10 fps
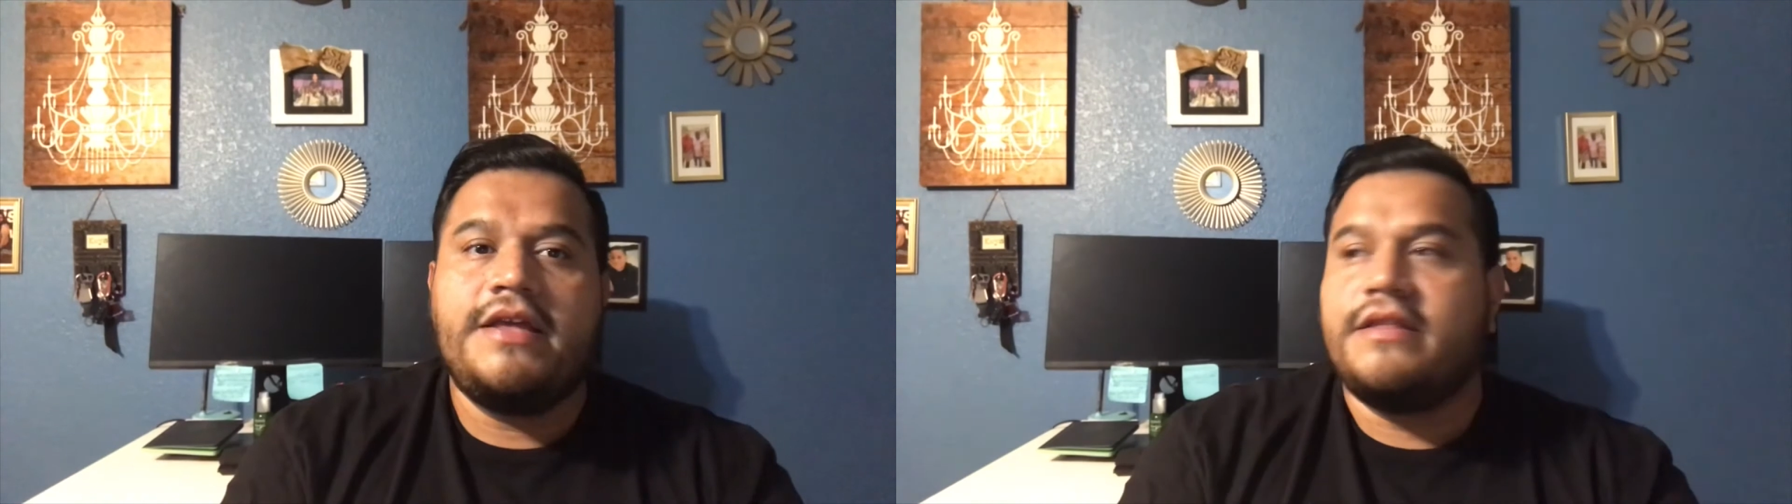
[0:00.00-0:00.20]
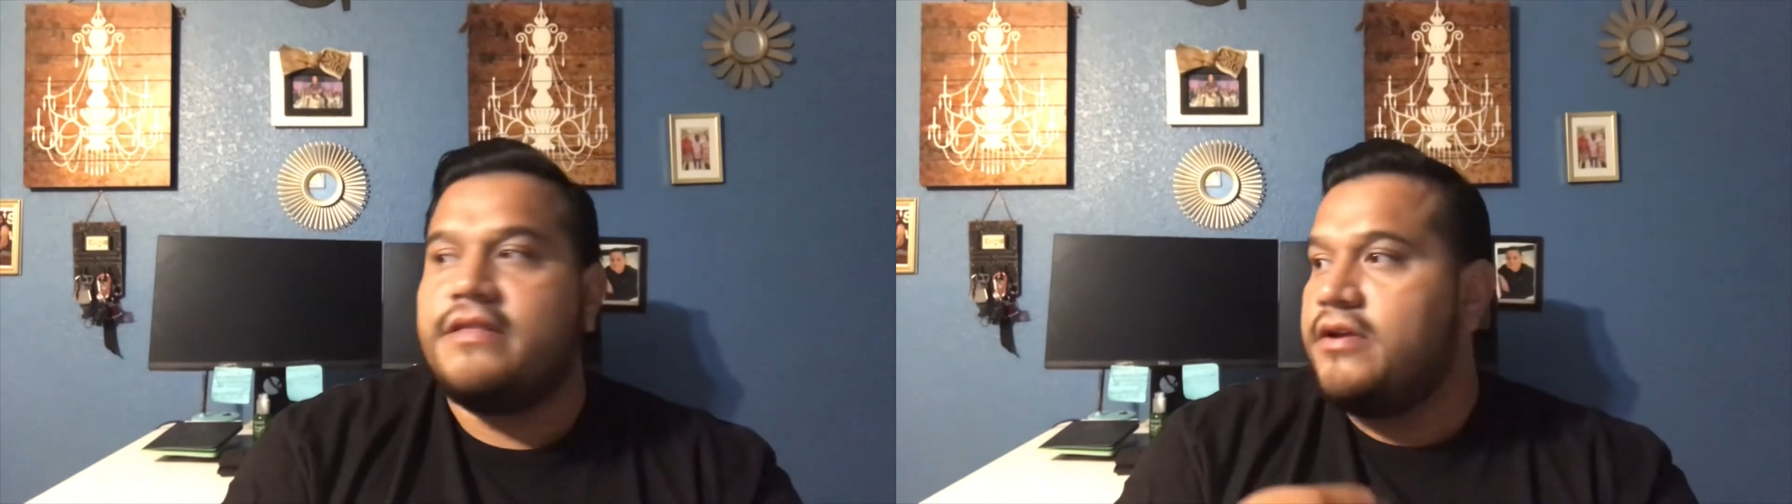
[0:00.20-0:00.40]

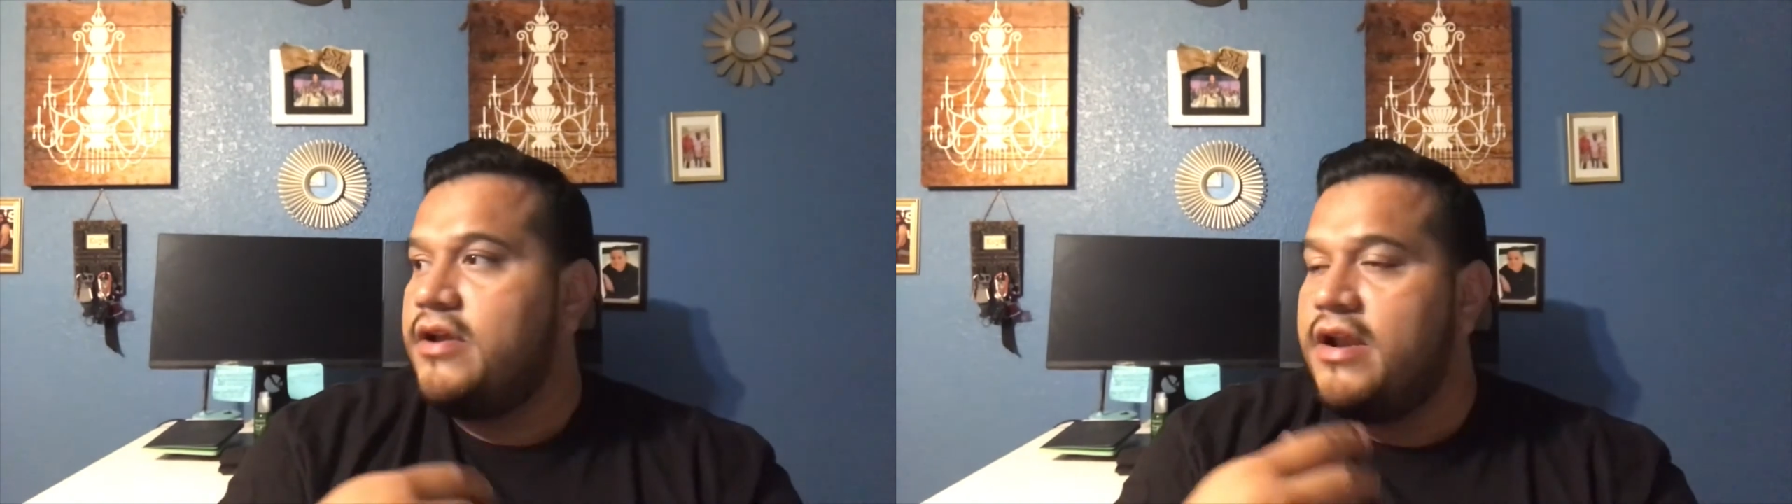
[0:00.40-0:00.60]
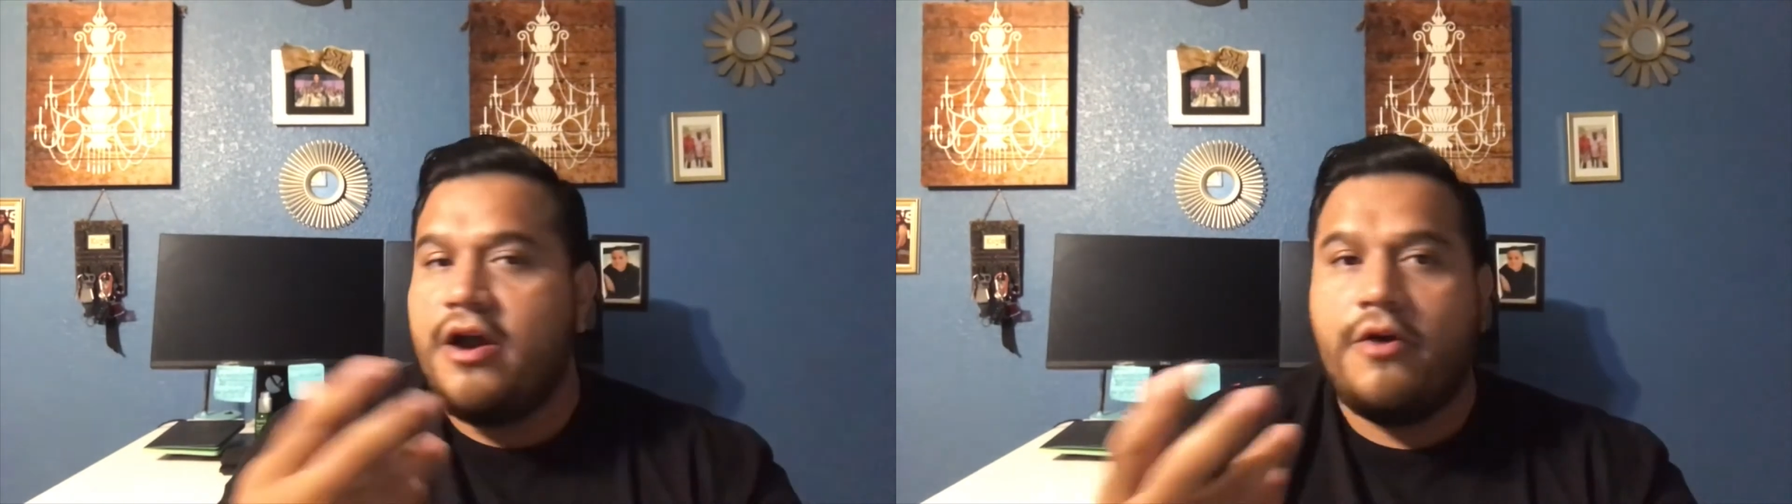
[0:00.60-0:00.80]
that they're
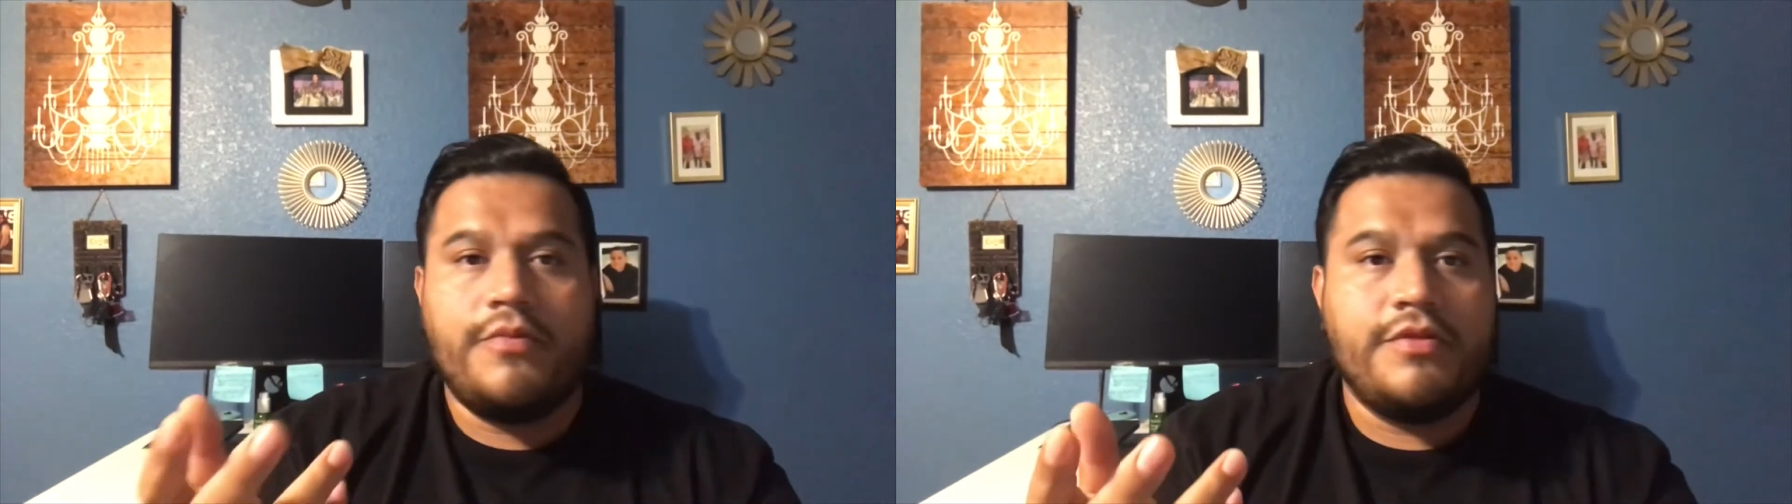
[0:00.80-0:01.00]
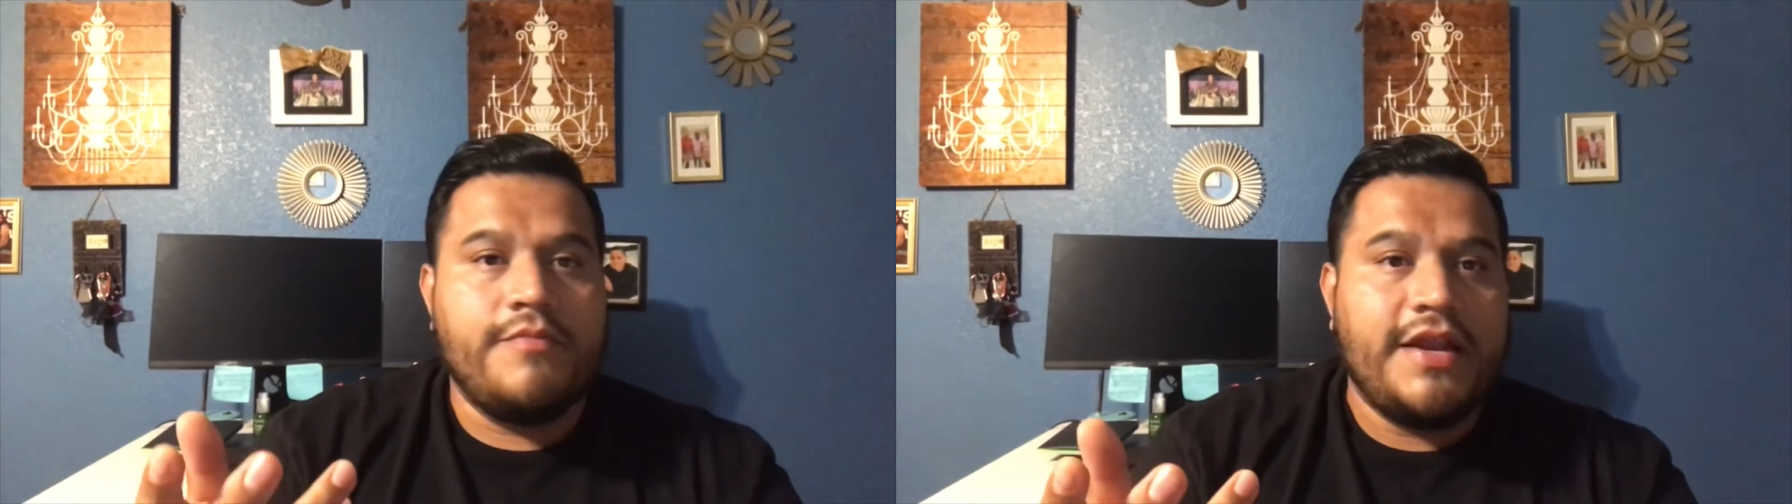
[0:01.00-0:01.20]
going to help
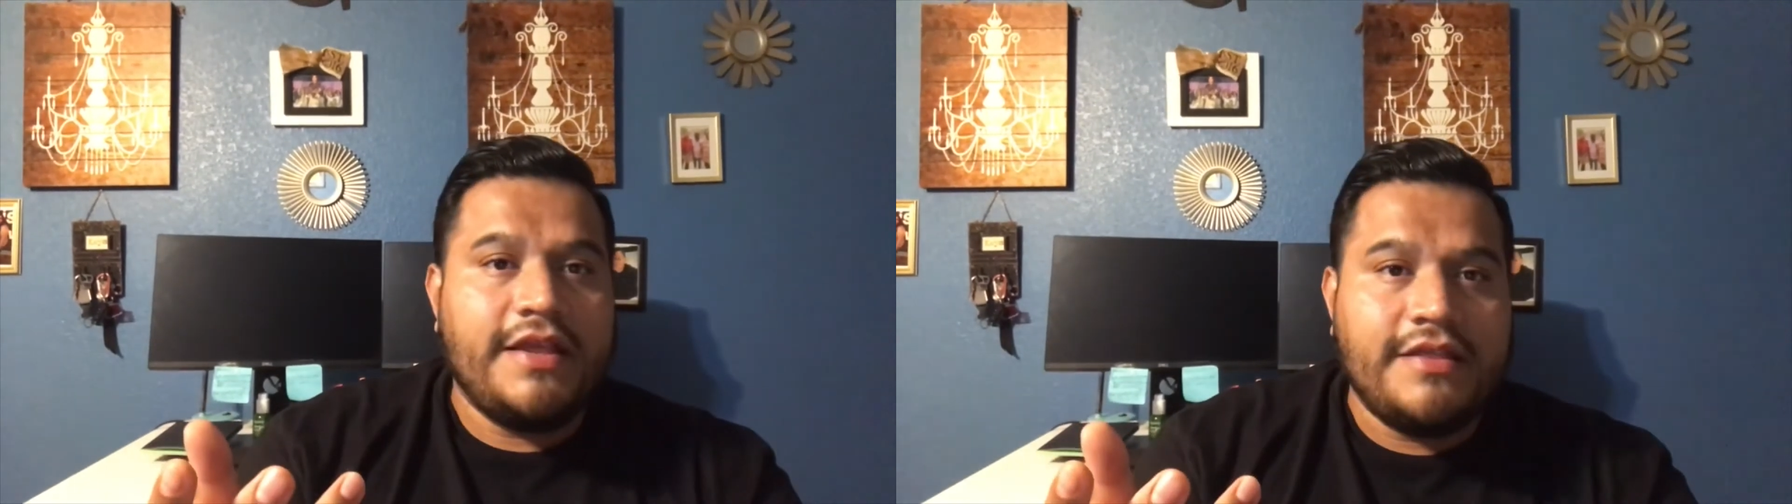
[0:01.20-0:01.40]
with many